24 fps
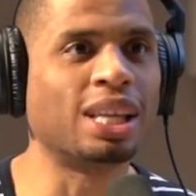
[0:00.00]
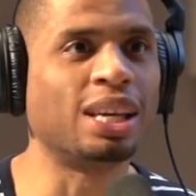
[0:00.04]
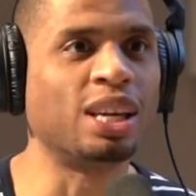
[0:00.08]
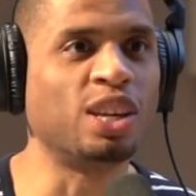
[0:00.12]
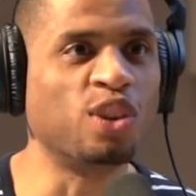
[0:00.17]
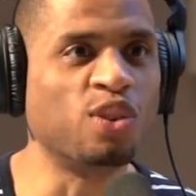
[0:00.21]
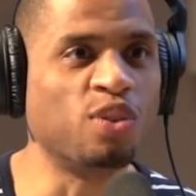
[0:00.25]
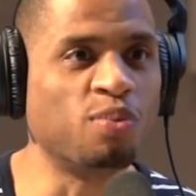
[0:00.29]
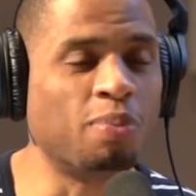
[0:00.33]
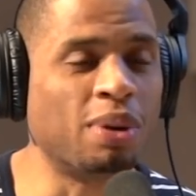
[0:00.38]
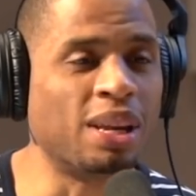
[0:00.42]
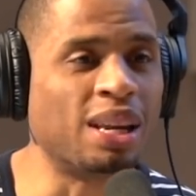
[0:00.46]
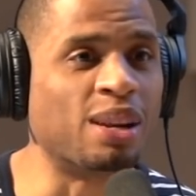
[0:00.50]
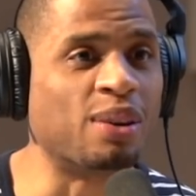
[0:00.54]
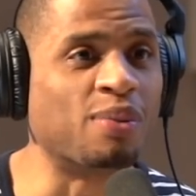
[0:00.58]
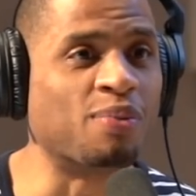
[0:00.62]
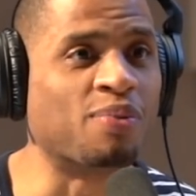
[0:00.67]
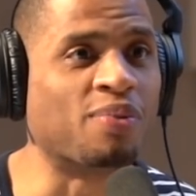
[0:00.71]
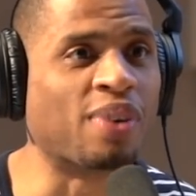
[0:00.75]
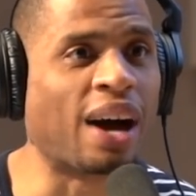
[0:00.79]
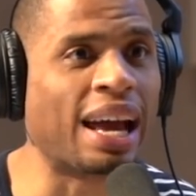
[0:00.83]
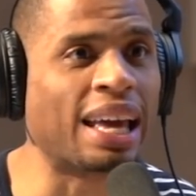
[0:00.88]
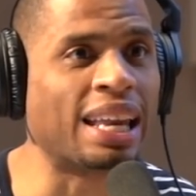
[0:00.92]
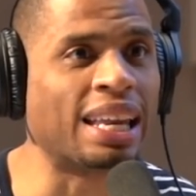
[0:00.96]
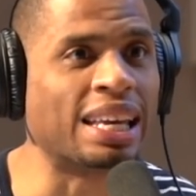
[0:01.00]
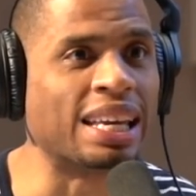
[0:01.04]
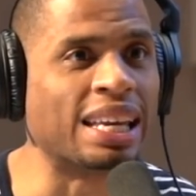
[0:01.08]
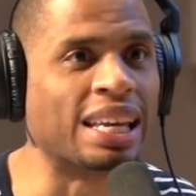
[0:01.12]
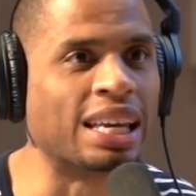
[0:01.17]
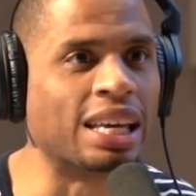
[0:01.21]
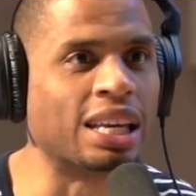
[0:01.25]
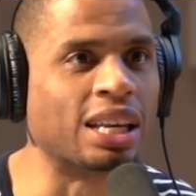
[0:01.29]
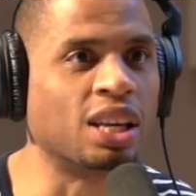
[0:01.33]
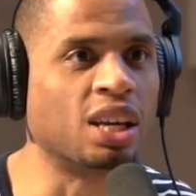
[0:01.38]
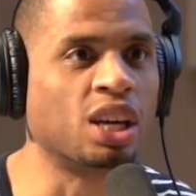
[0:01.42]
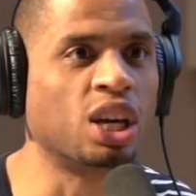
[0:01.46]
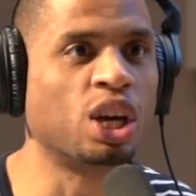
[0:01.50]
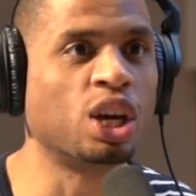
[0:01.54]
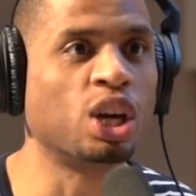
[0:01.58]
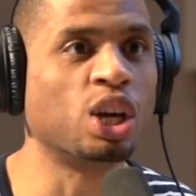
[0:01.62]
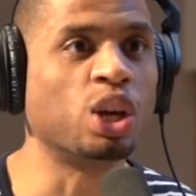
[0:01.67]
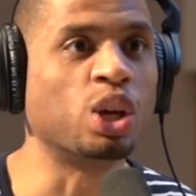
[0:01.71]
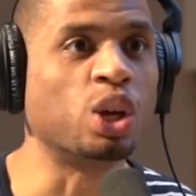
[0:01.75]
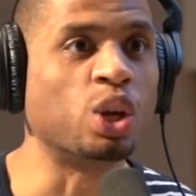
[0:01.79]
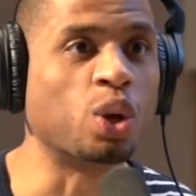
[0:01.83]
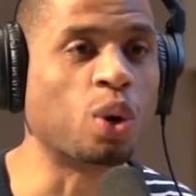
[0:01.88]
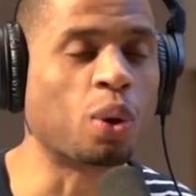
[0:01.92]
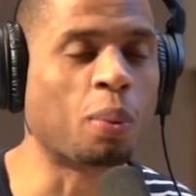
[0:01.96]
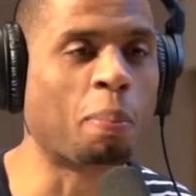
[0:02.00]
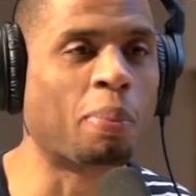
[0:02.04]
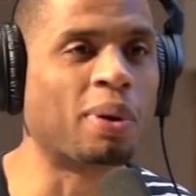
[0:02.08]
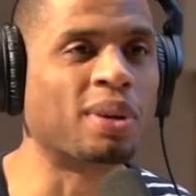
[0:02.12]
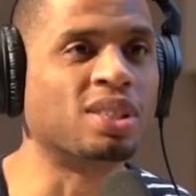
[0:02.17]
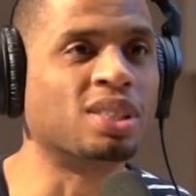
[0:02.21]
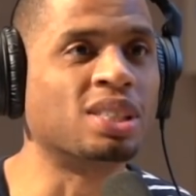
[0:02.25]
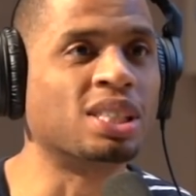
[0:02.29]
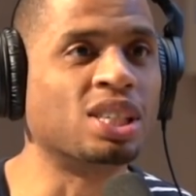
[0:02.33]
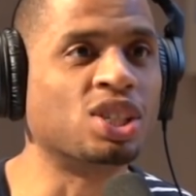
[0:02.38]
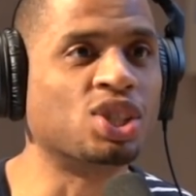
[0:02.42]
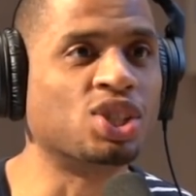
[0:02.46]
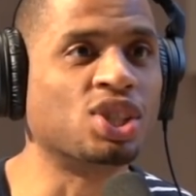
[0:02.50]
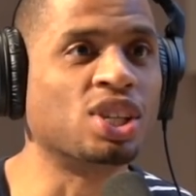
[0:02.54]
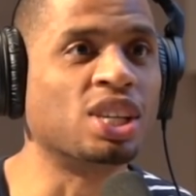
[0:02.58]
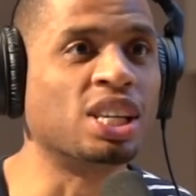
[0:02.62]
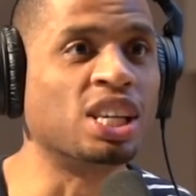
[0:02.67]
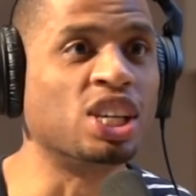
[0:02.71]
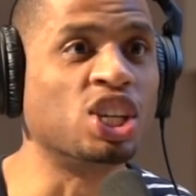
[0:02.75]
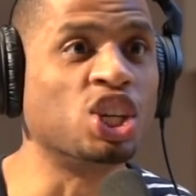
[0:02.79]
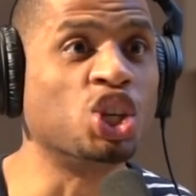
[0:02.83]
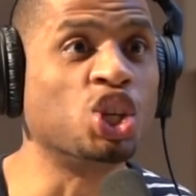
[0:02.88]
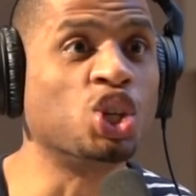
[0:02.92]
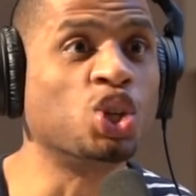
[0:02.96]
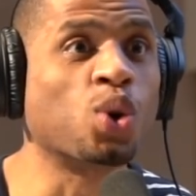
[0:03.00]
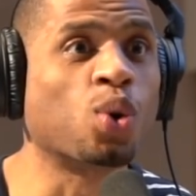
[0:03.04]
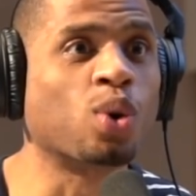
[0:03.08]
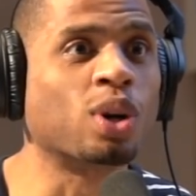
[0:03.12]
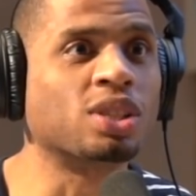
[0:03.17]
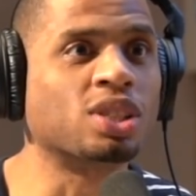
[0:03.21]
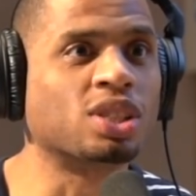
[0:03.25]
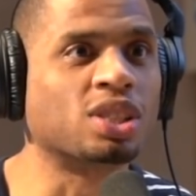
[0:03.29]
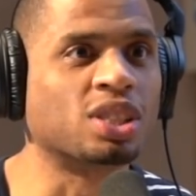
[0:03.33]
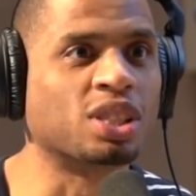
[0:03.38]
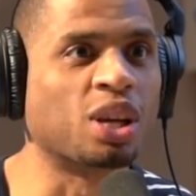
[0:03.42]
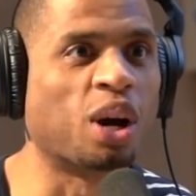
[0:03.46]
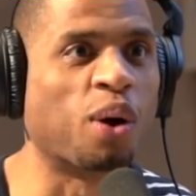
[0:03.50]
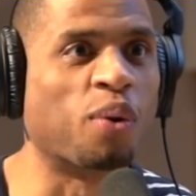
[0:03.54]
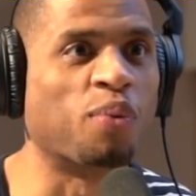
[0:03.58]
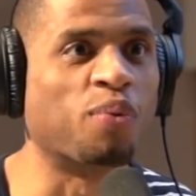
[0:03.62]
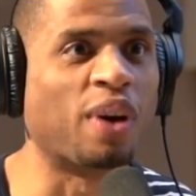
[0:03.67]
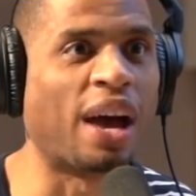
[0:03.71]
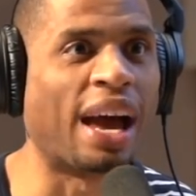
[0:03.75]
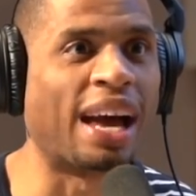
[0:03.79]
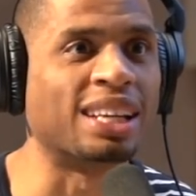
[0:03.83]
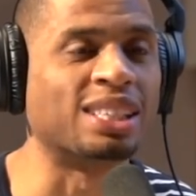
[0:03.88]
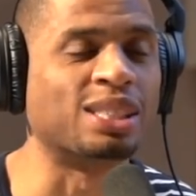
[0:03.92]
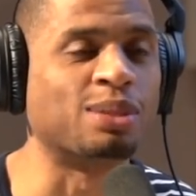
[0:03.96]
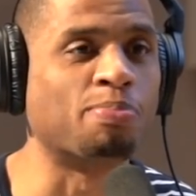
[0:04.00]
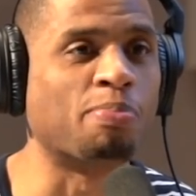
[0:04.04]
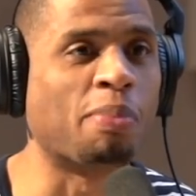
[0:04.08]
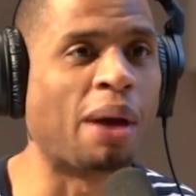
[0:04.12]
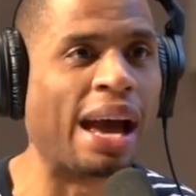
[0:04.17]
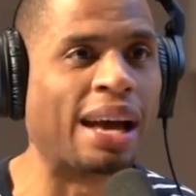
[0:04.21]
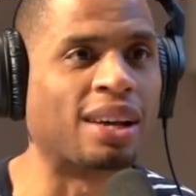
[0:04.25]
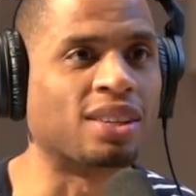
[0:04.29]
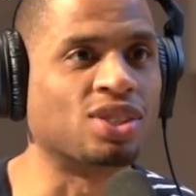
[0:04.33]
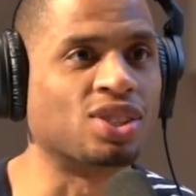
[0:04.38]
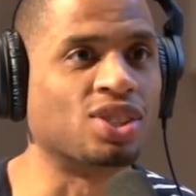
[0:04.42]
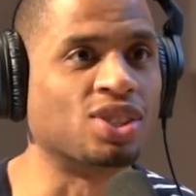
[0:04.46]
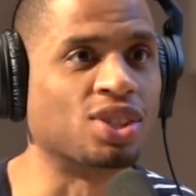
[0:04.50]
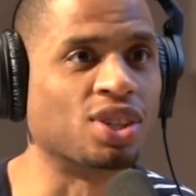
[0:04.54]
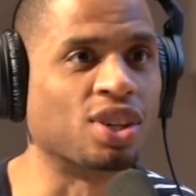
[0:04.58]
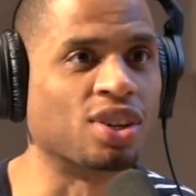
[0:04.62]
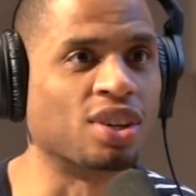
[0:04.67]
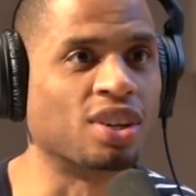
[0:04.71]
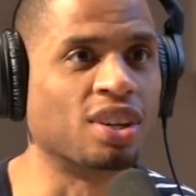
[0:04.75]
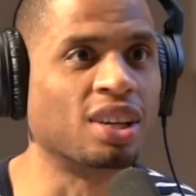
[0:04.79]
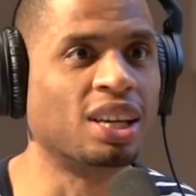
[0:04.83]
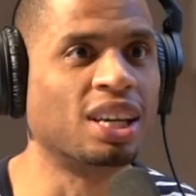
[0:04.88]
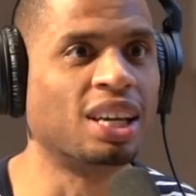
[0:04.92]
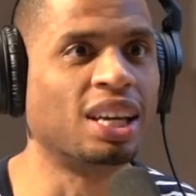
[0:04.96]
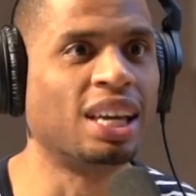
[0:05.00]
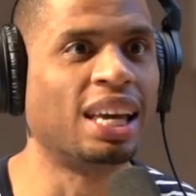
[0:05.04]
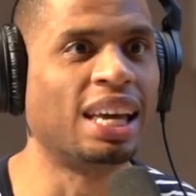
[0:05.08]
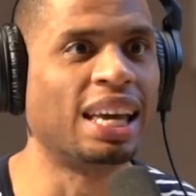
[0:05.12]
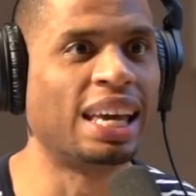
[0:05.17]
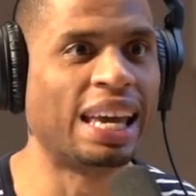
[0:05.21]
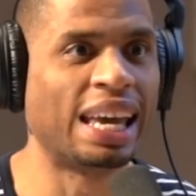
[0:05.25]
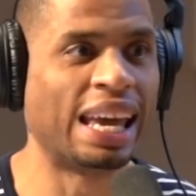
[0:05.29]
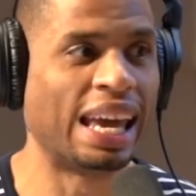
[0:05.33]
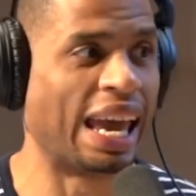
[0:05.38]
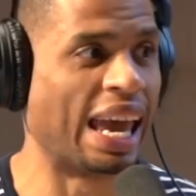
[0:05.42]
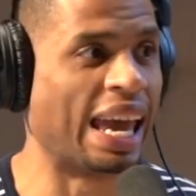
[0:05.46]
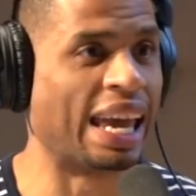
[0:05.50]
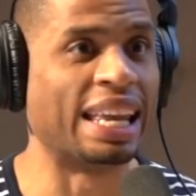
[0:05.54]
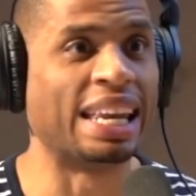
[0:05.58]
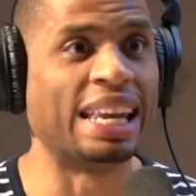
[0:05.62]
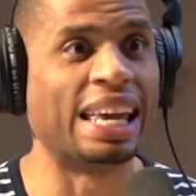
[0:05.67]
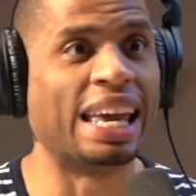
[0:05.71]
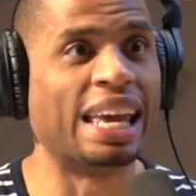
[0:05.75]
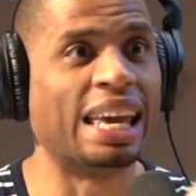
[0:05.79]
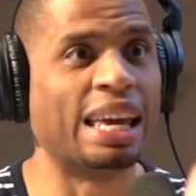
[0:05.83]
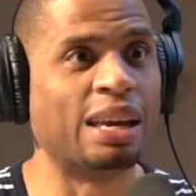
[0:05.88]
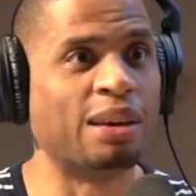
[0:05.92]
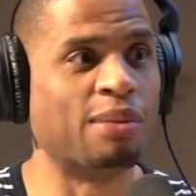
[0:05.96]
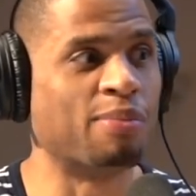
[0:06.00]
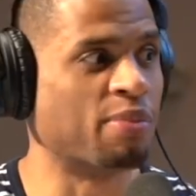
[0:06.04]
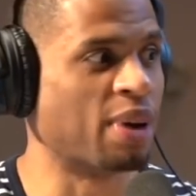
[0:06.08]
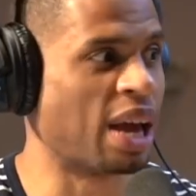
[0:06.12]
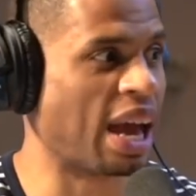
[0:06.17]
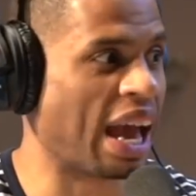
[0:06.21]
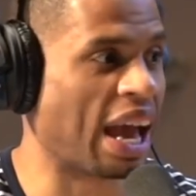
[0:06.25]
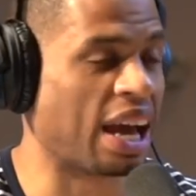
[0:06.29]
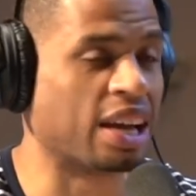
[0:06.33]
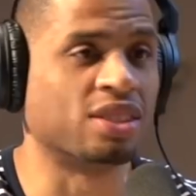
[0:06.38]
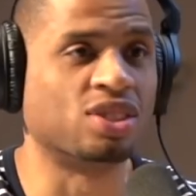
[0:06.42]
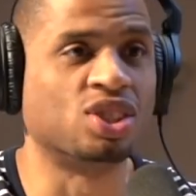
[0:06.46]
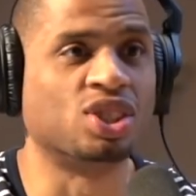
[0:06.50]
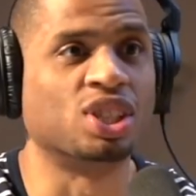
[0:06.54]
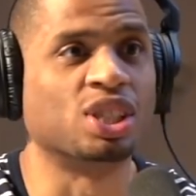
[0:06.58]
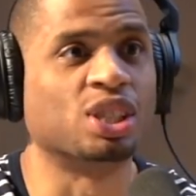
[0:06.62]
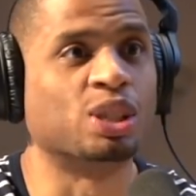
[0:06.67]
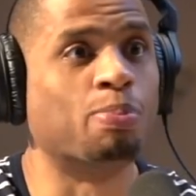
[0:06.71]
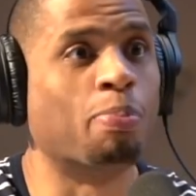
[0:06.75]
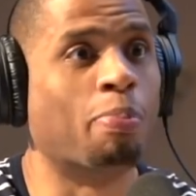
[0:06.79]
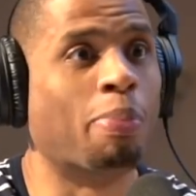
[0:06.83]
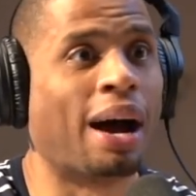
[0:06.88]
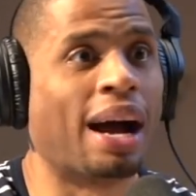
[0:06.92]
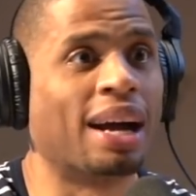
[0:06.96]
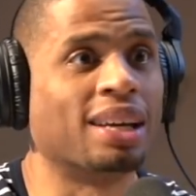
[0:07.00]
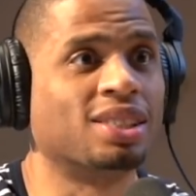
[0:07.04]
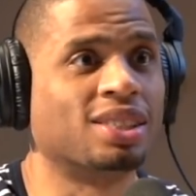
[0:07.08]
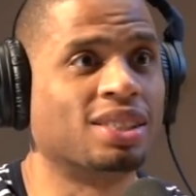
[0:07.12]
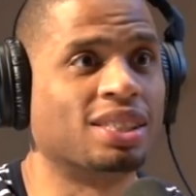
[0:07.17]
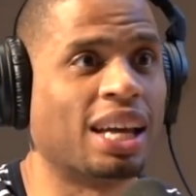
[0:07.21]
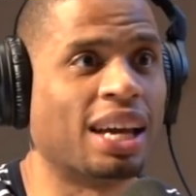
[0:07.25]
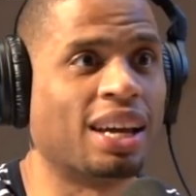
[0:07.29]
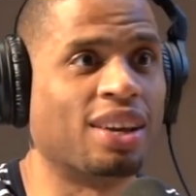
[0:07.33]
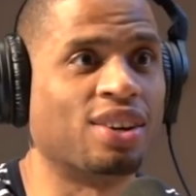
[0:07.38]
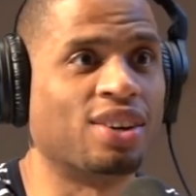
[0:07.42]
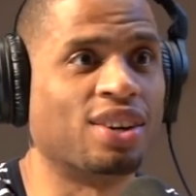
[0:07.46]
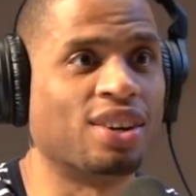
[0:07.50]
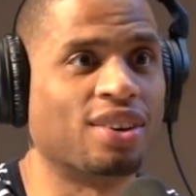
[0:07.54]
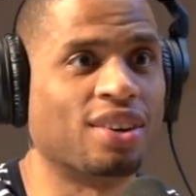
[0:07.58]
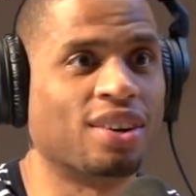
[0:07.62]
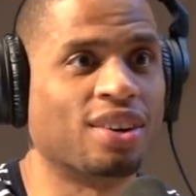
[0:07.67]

that you've been inviting in, you're positioning yourself as master, right, and him as just bystander.